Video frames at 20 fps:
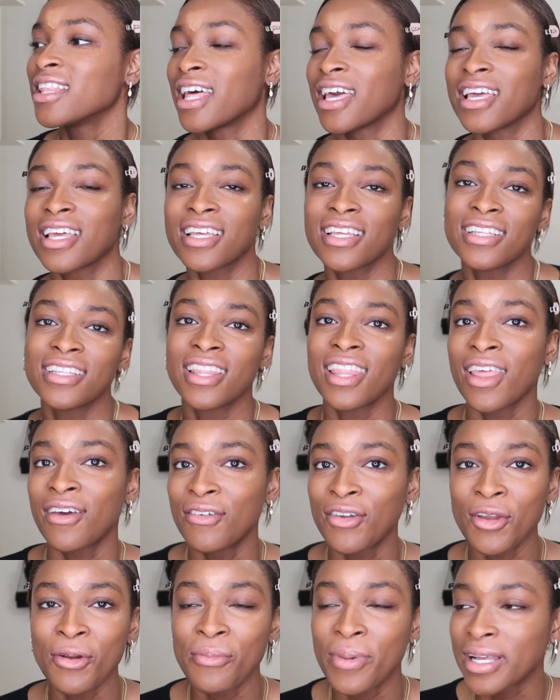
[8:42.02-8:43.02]
like
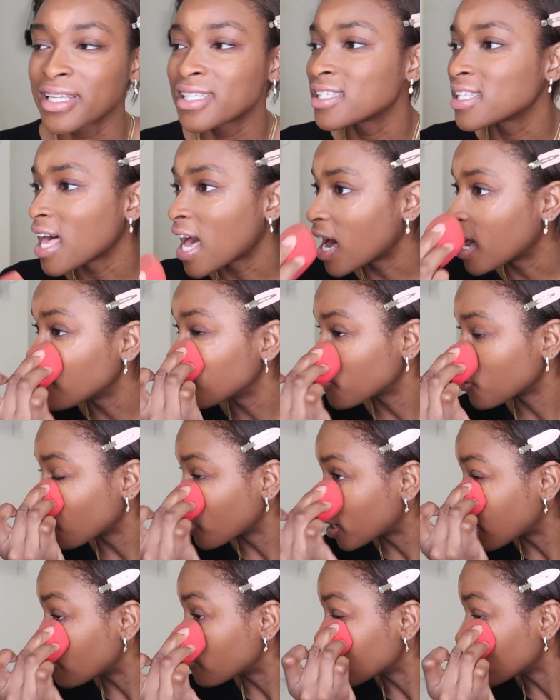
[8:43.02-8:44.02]
living your best life or
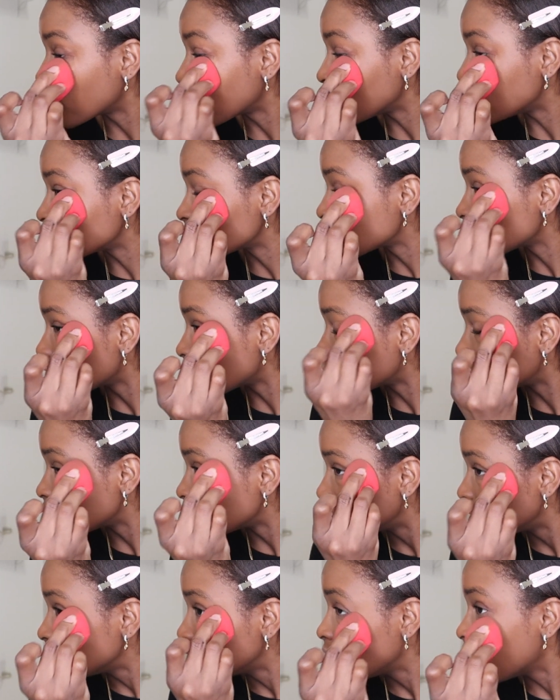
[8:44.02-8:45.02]
whatever. And
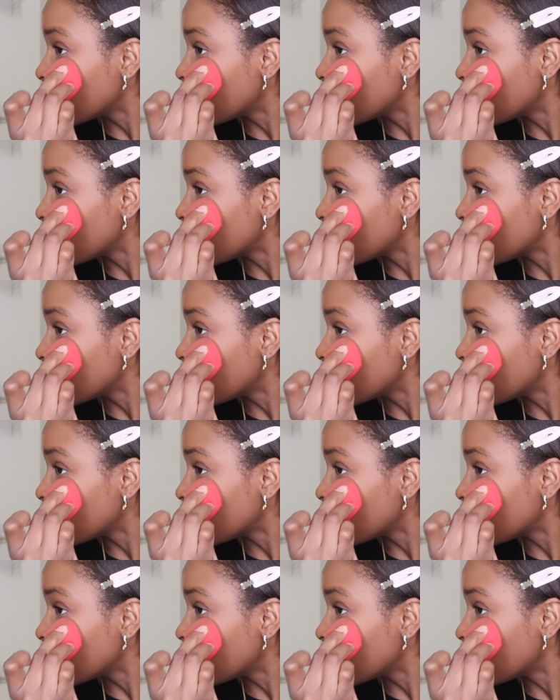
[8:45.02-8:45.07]
so